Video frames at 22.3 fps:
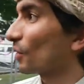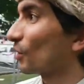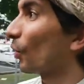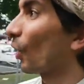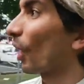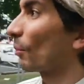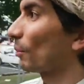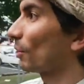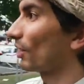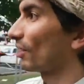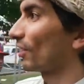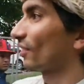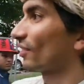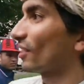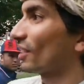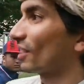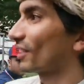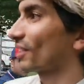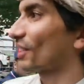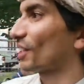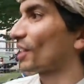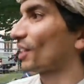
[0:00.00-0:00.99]
No, I mean
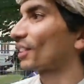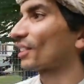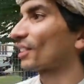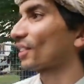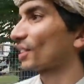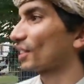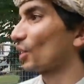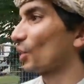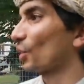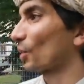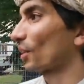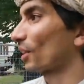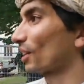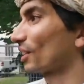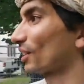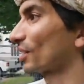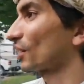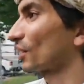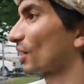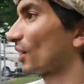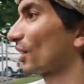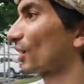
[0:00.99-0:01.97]
it's
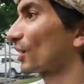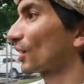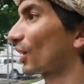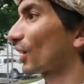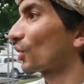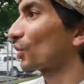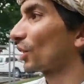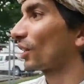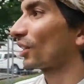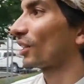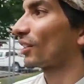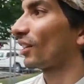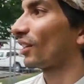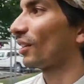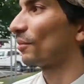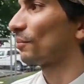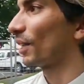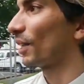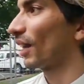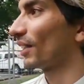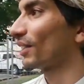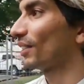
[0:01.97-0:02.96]
there's such a
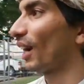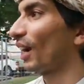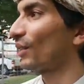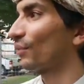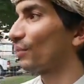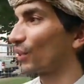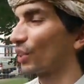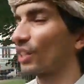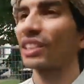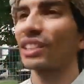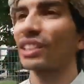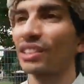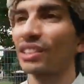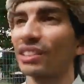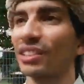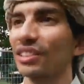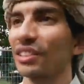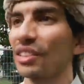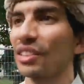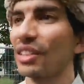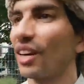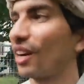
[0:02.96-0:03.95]
diverse
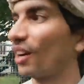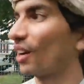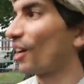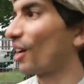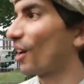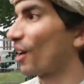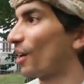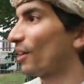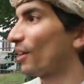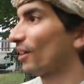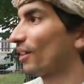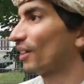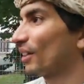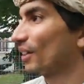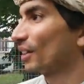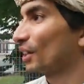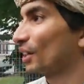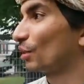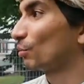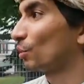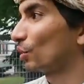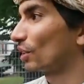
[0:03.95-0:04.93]

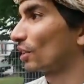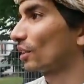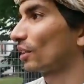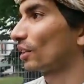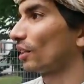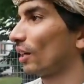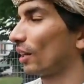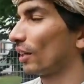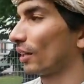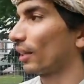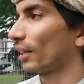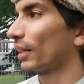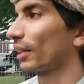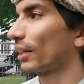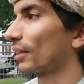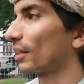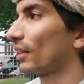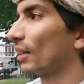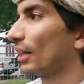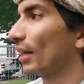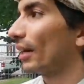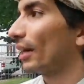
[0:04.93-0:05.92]
community and like
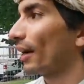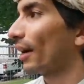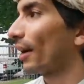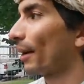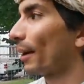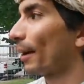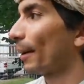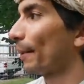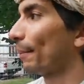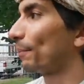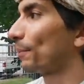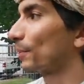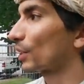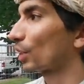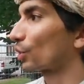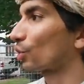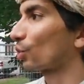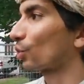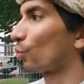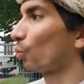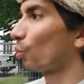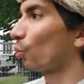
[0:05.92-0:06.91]

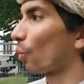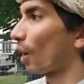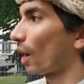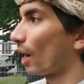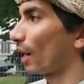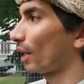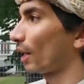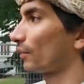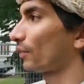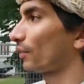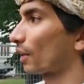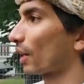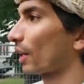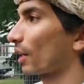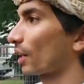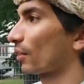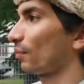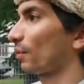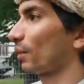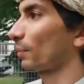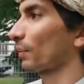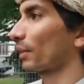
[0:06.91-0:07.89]
such a wide
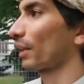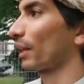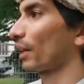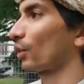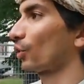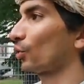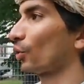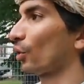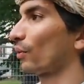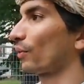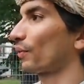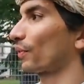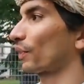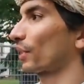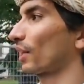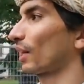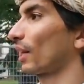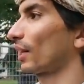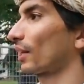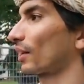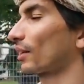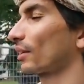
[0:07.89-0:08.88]
variety of people that you don't
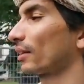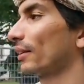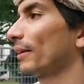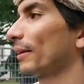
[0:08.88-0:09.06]
feel like